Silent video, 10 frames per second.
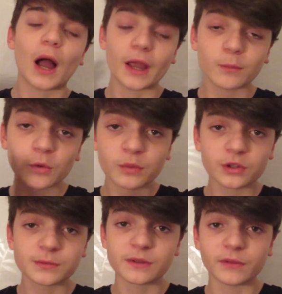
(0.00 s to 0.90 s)
I upload
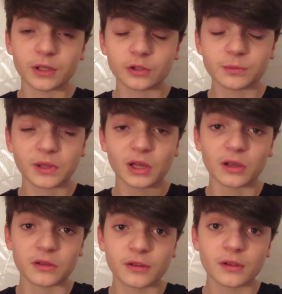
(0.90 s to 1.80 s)
Widowspeak videos
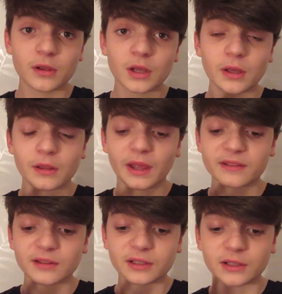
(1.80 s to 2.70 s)
because
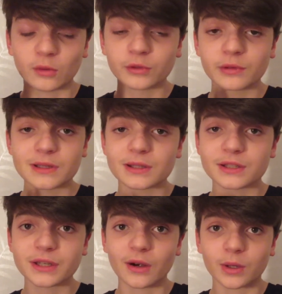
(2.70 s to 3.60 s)
that's like the only reason
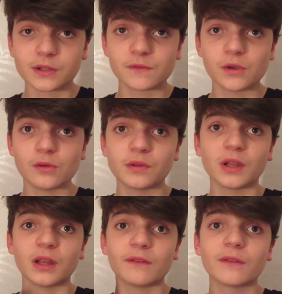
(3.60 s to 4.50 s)
this channel gets views,
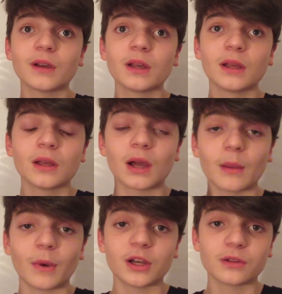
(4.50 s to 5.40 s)
and if
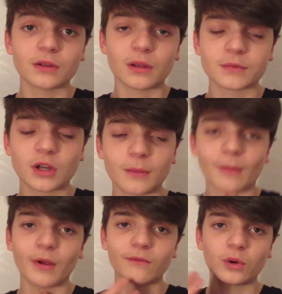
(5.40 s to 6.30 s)
I mind it, I'm sorry
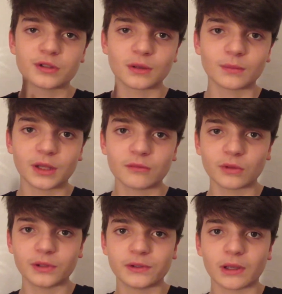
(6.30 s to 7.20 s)
about my voice, I'm like
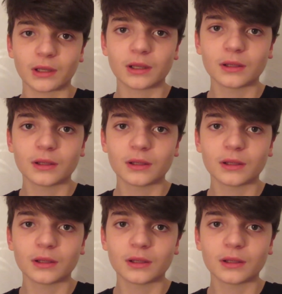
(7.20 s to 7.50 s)
really sick,